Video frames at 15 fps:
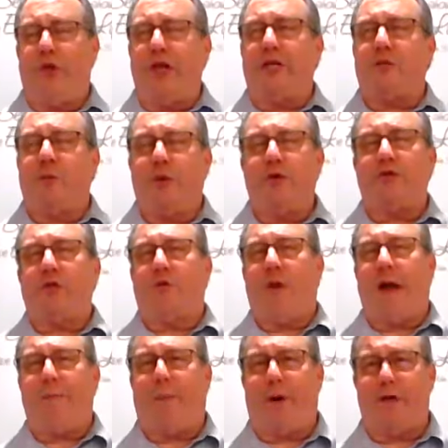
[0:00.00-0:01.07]
things we used to
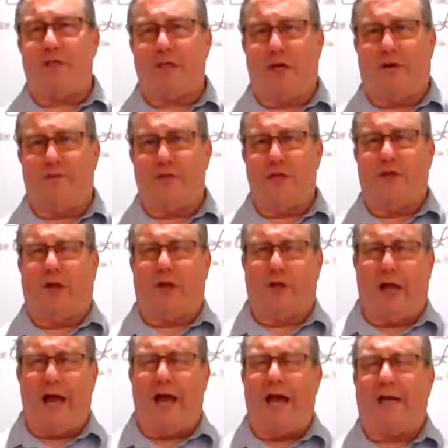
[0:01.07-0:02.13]
wrap ourselves in the
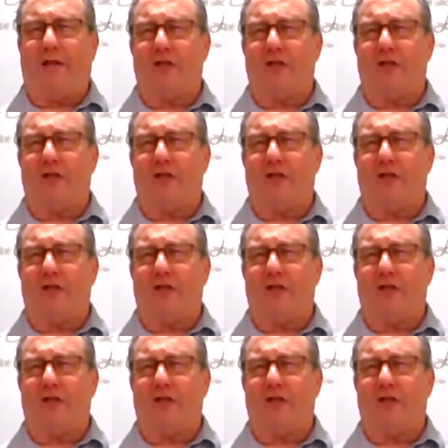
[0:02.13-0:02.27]
lying,